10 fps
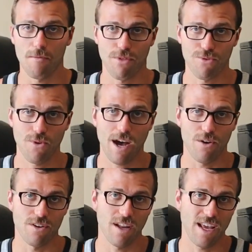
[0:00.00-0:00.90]

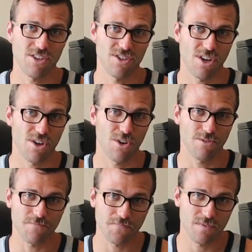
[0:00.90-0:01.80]
throughout. And
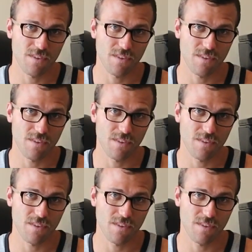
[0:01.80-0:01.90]
so